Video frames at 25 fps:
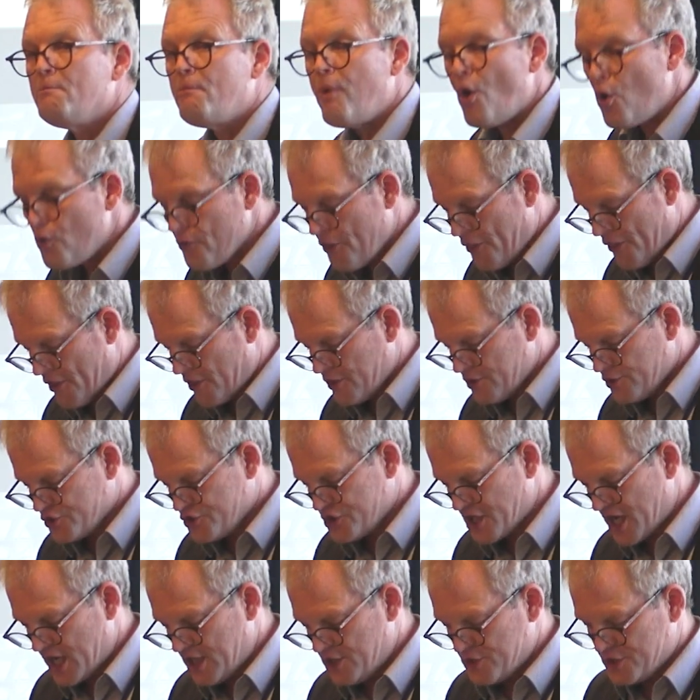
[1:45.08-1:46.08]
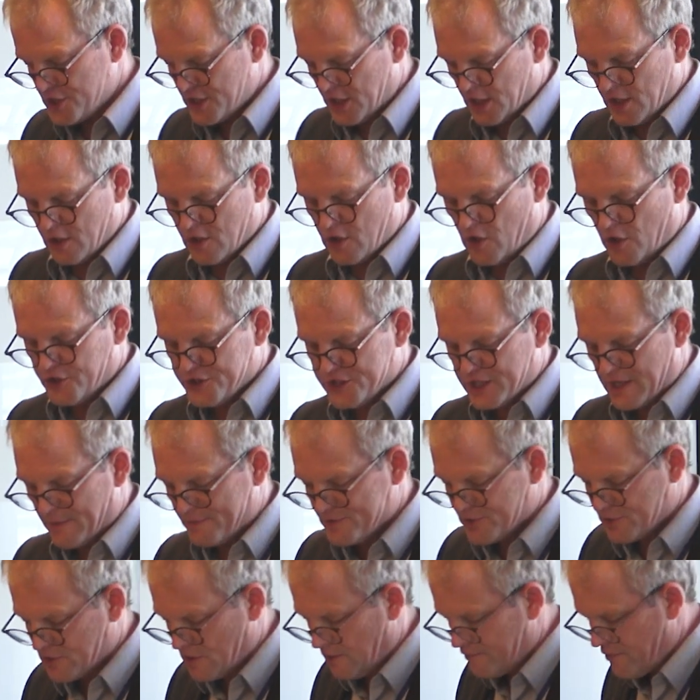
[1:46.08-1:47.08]
both changing
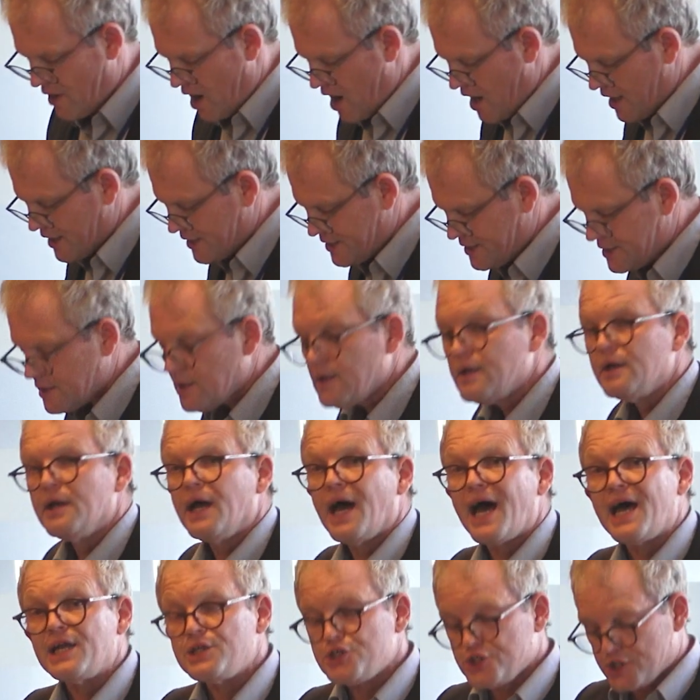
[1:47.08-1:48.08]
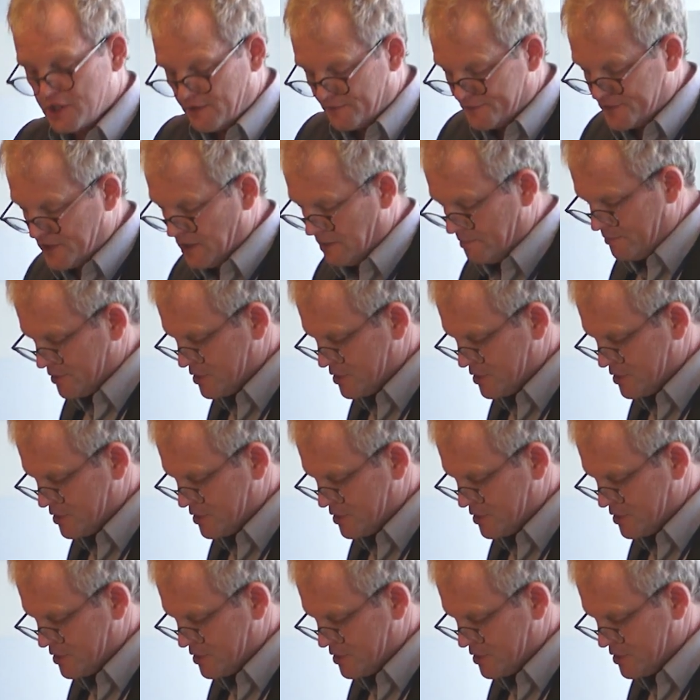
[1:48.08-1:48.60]
concepts of art and shifting